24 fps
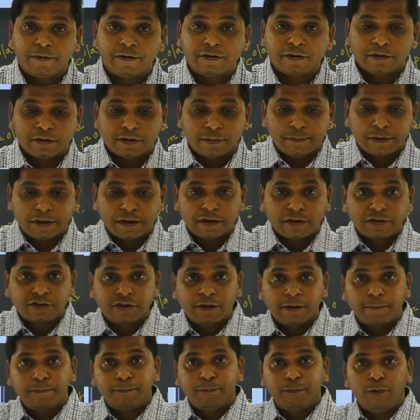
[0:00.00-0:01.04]
because they
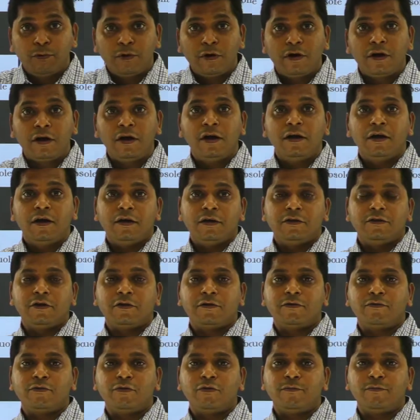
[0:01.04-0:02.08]
pull the
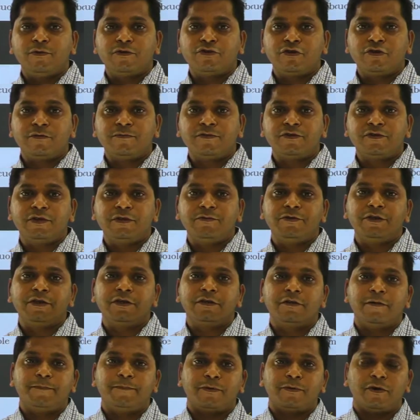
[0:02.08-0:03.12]
chromosomes during
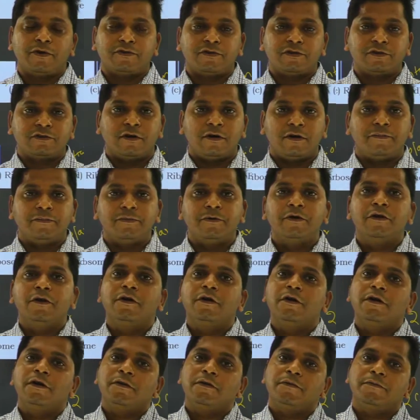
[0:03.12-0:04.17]
the process of
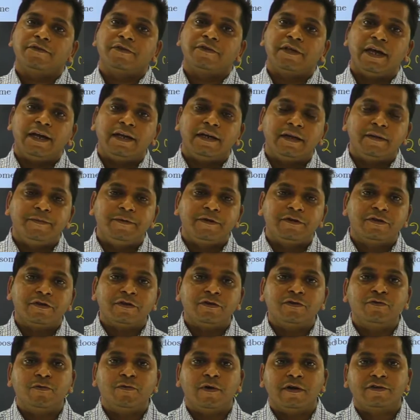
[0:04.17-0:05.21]
cell division
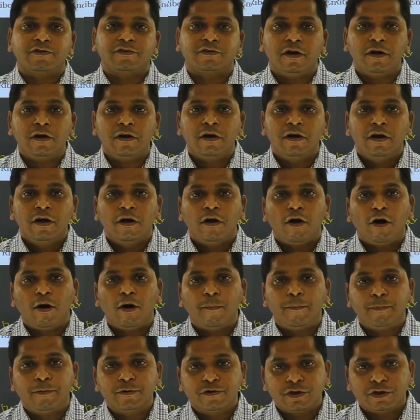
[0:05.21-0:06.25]
towards the
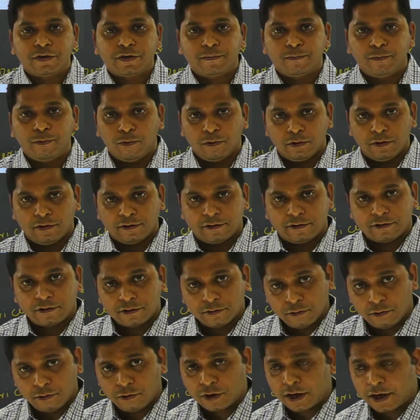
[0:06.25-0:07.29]
opposite poles.
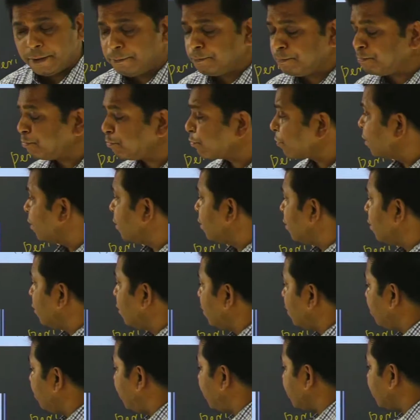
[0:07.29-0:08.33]
Okay.
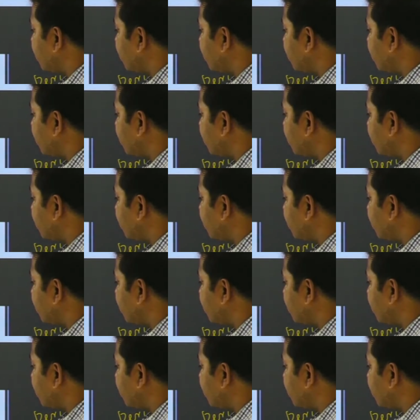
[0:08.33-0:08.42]
But